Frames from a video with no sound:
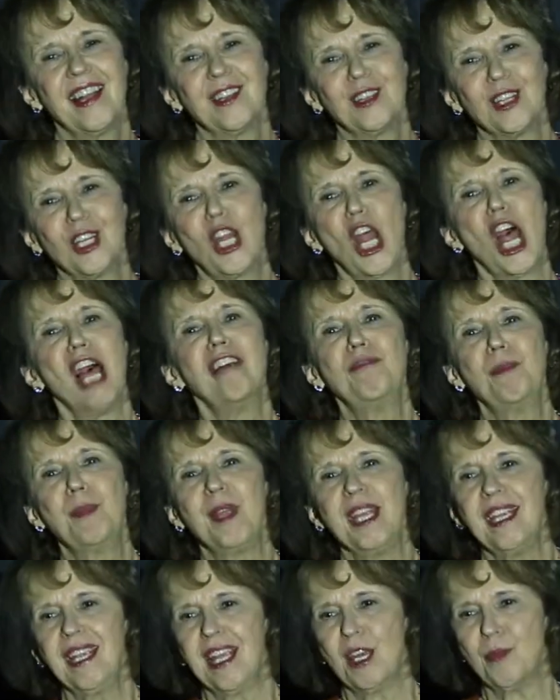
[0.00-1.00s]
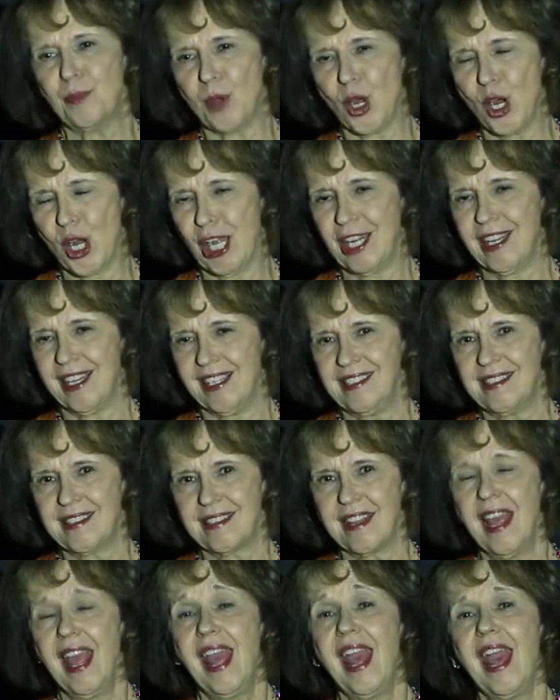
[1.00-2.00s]
loved being at
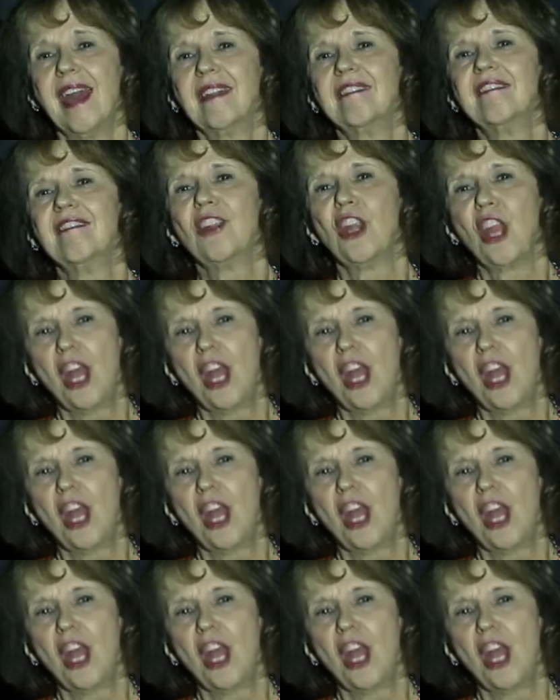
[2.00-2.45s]
parties, and